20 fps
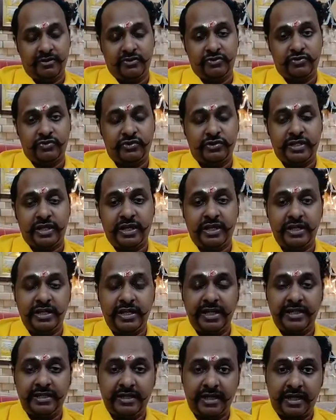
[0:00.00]
So they
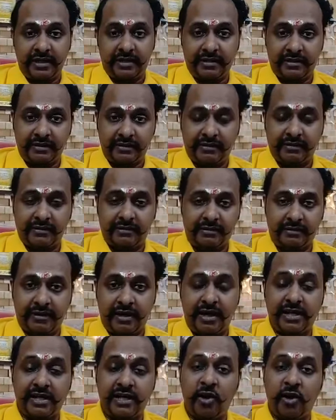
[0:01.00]
need that
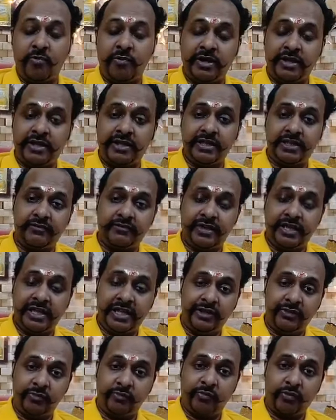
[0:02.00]
and government is
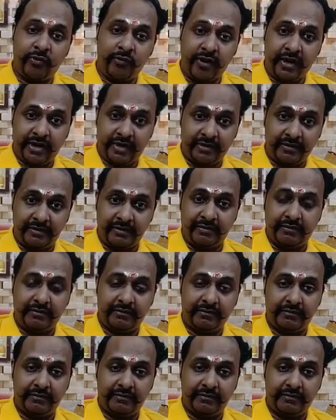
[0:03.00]
willing to provide,